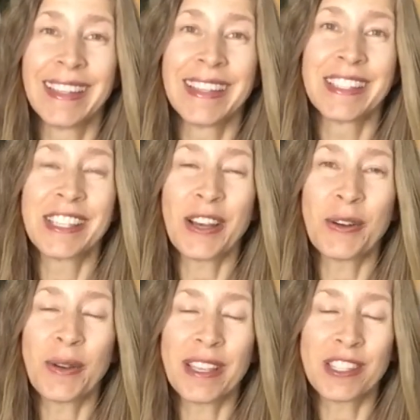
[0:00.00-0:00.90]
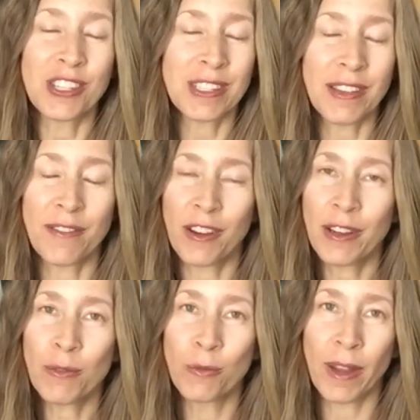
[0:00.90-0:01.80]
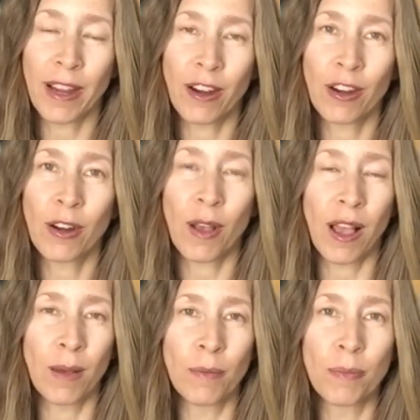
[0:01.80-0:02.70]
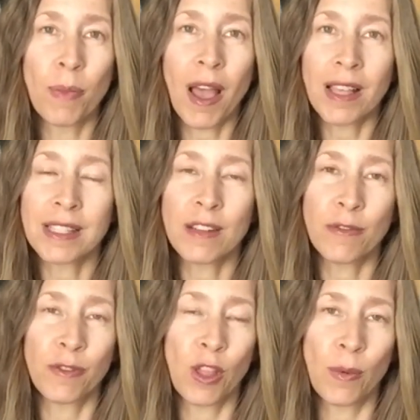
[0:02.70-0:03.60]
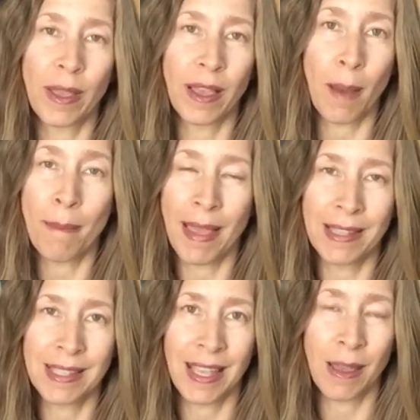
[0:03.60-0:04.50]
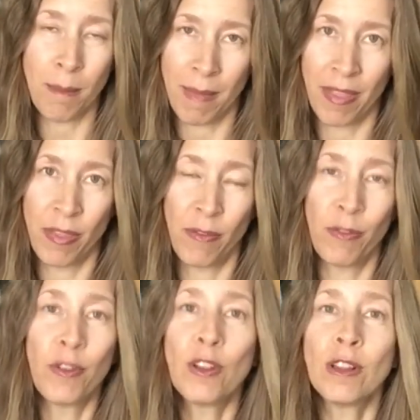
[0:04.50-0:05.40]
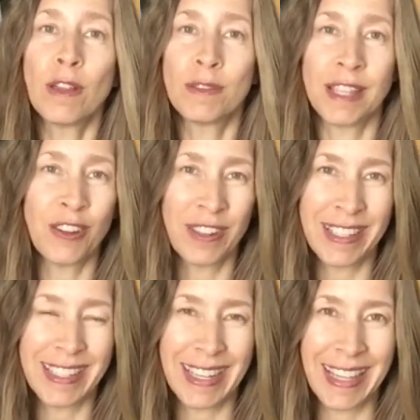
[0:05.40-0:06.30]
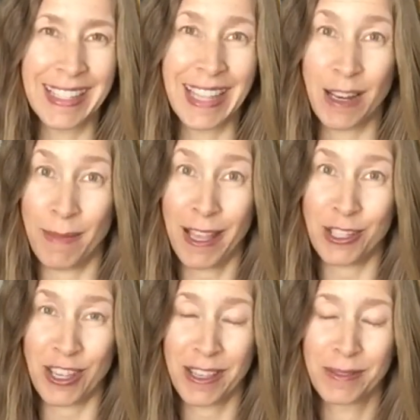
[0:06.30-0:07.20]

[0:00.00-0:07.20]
So it's just a very rare, positive flowing, amazing month full of synchronicities and magic.